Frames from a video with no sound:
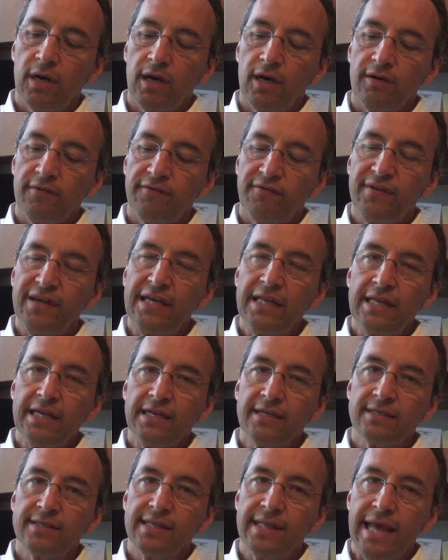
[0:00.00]

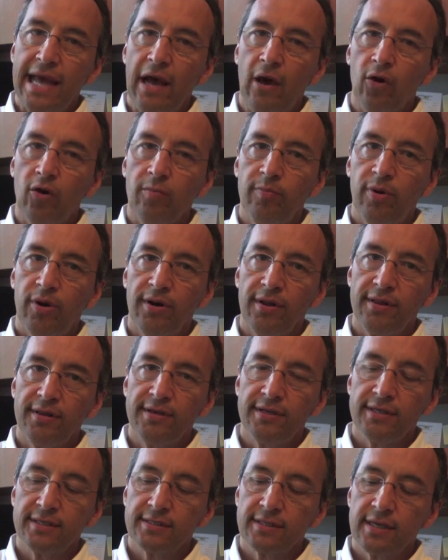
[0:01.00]
feelings in the outer part of the
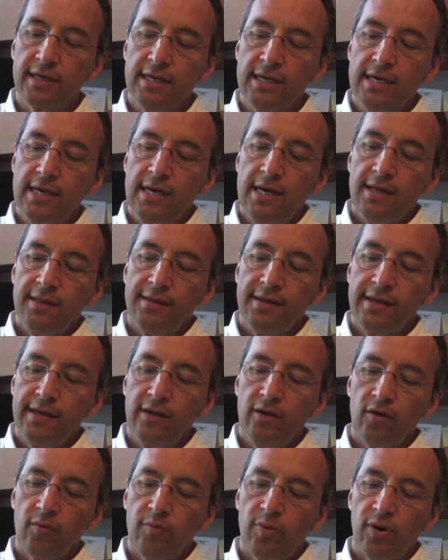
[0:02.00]
disc. The
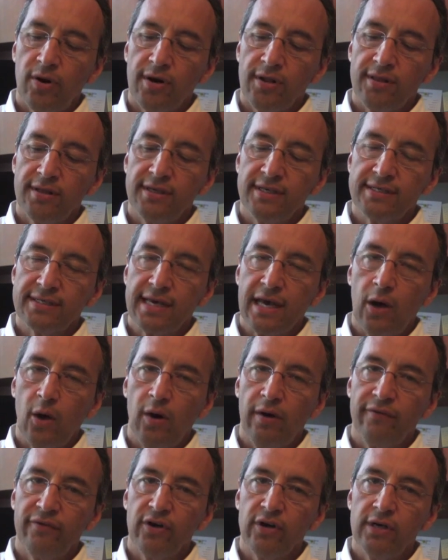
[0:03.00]
inner part of the disc,
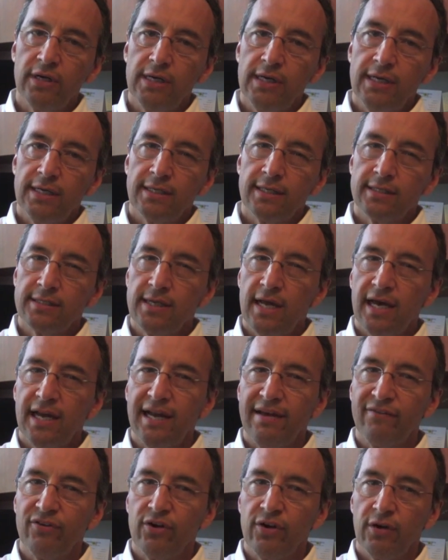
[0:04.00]
however, does not
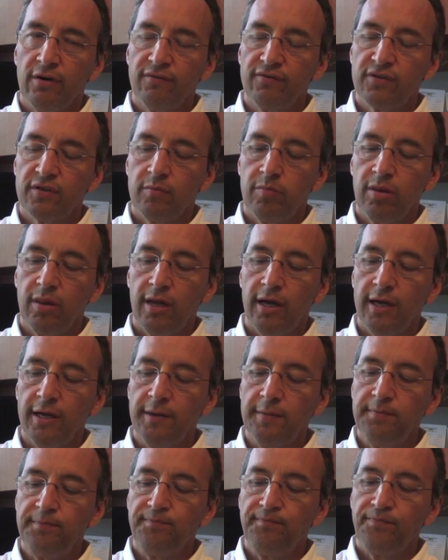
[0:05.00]
have a nerve supply.
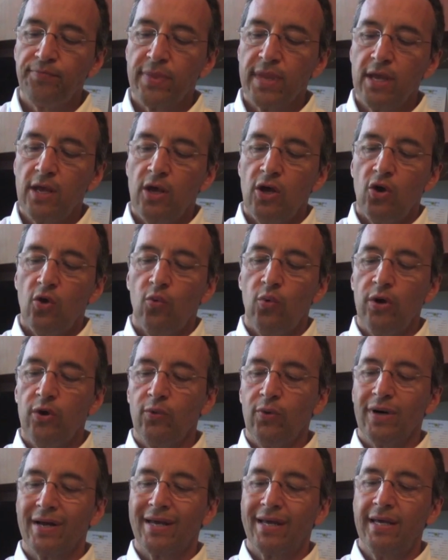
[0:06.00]
When
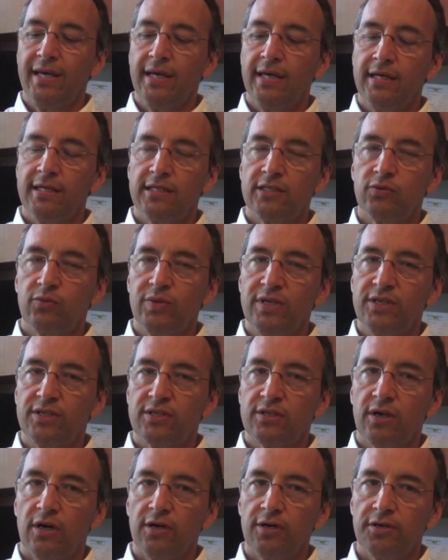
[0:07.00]
we're kids, we
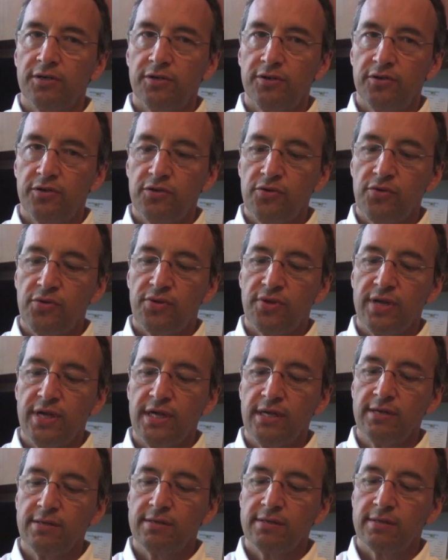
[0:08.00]
start to do
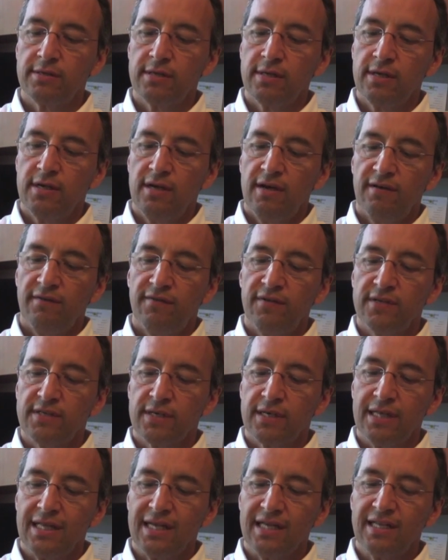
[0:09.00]
things,
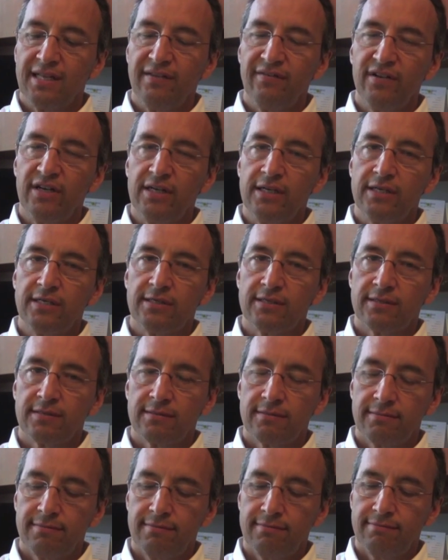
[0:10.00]
physical
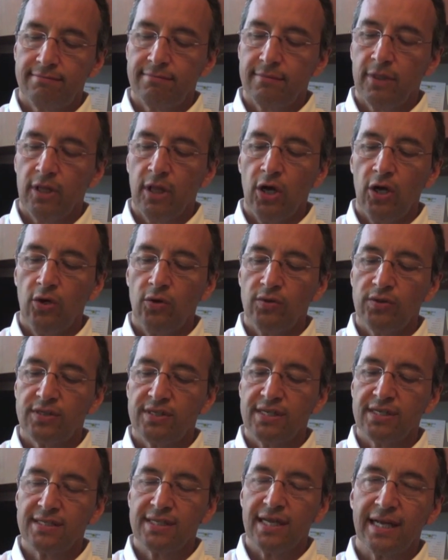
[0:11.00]
activities, loads,
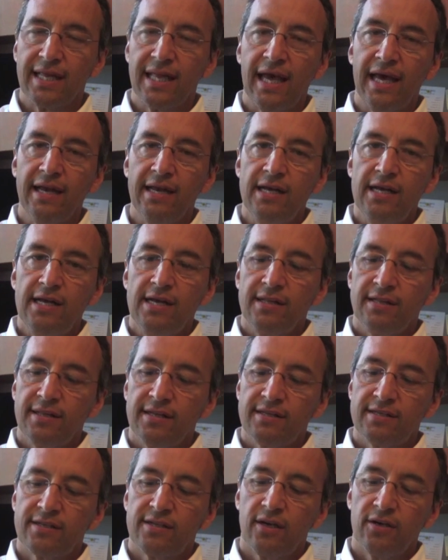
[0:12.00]
things that, that
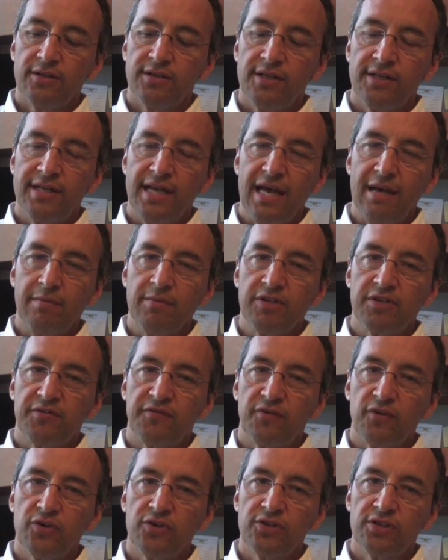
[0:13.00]
start to damage
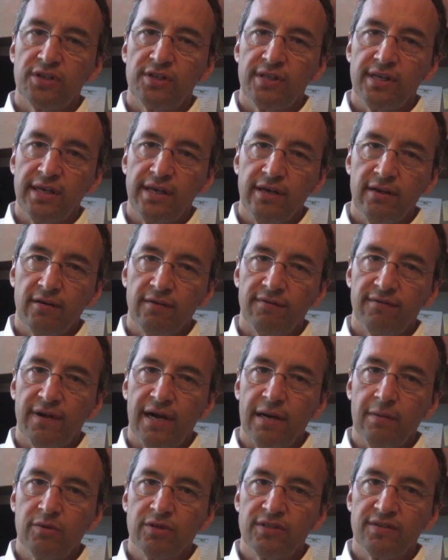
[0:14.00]
first the inner
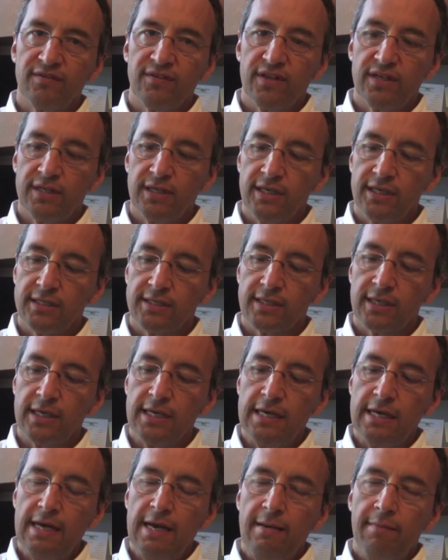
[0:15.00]
fibers of the disc,
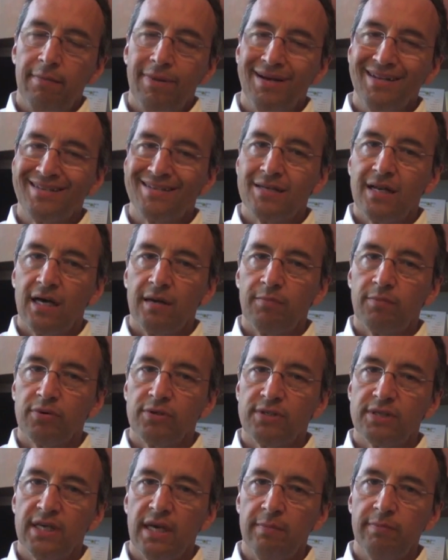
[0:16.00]
but it's not
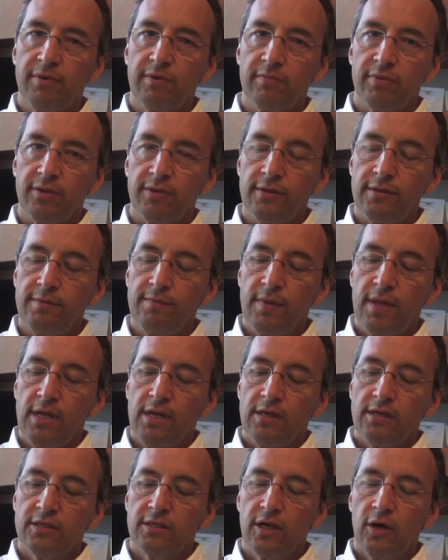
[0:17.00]
perceptible.
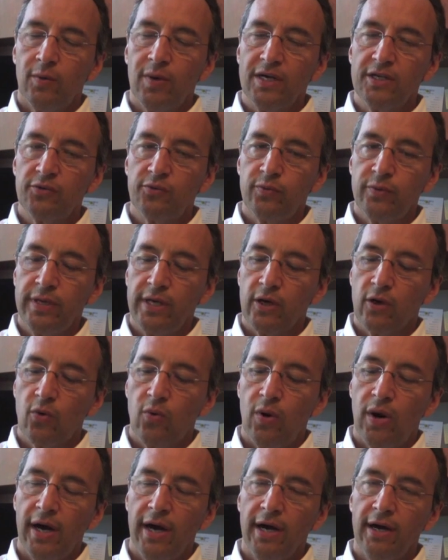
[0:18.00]
So as we
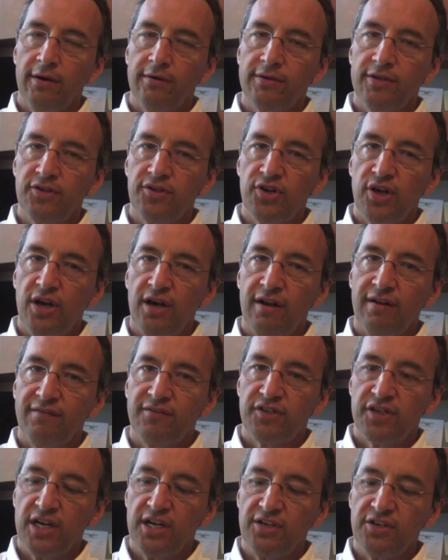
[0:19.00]
acquire degenerative
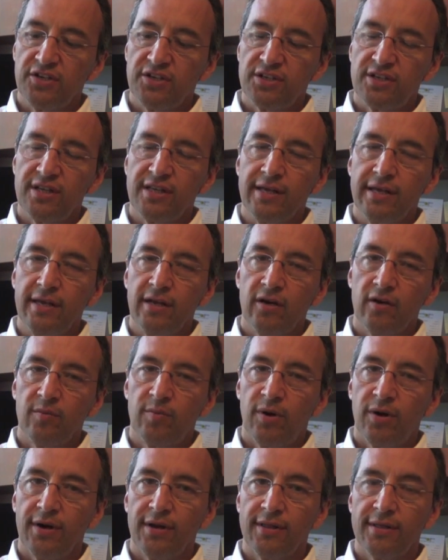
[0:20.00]
changes to the inner
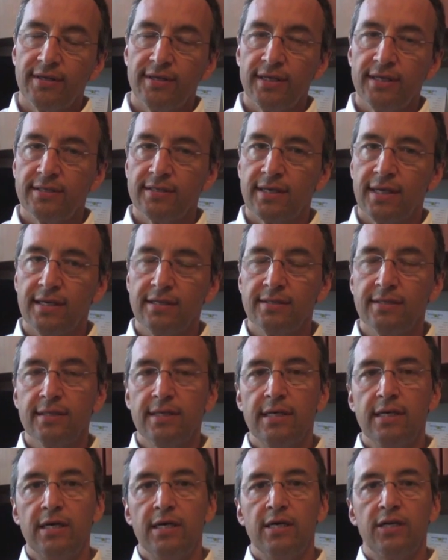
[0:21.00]
part of the disc as
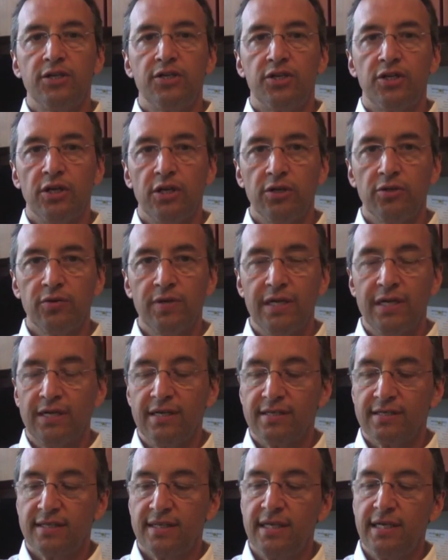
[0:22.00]
children and
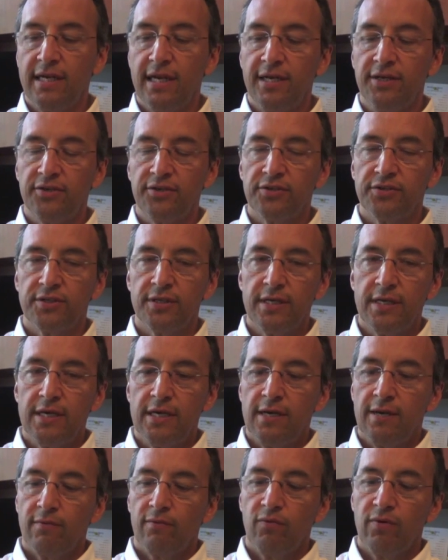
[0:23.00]
as teenagers,
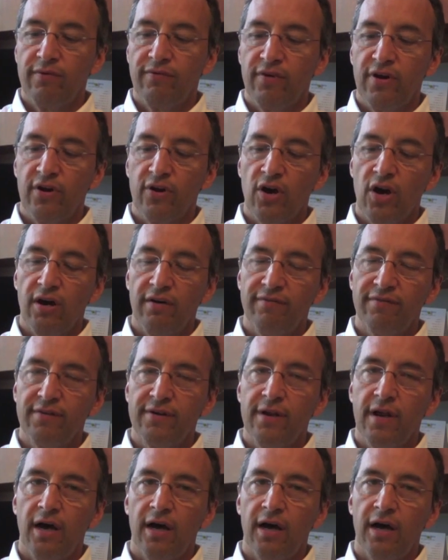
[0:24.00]
we very often